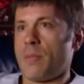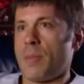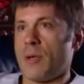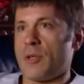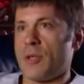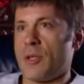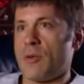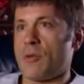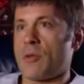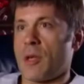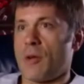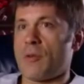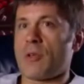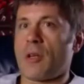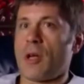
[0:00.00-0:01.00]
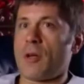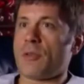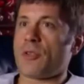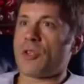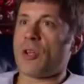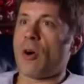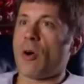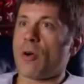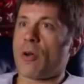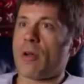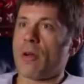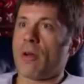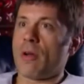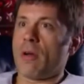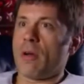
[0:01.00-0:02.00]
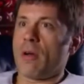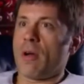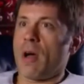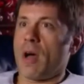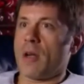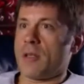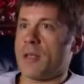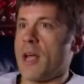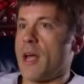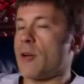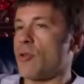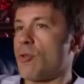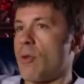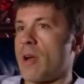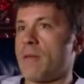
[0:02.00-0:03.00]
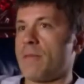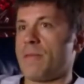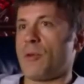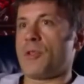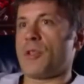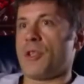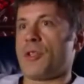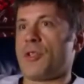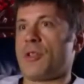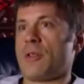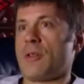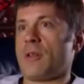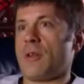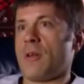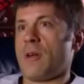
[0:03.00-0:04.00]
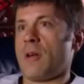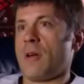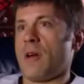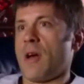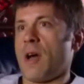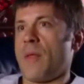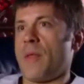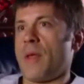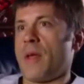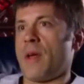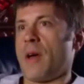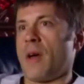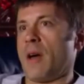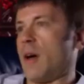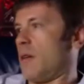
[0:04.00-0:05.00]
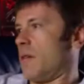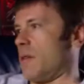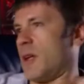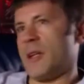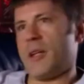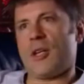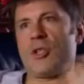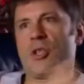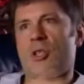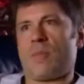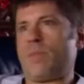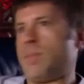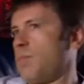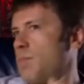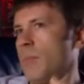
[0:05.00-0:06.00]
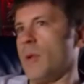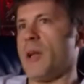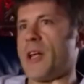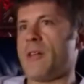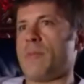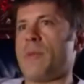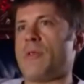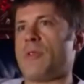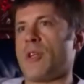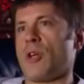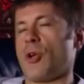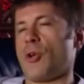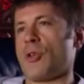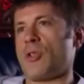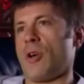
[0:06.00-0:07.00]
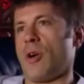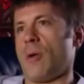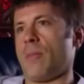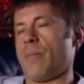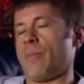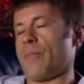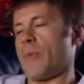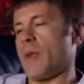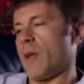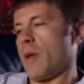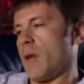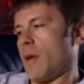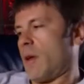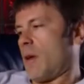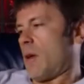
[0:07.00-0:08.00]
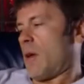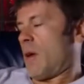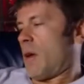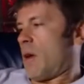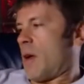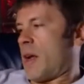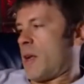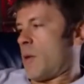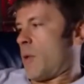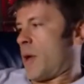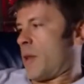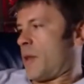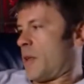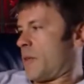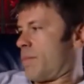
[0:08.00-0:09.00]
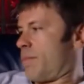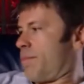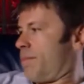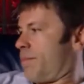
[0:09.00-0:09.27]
but use loads and loads of stock and get great footage, and then just lay the music on the top. Anyway, this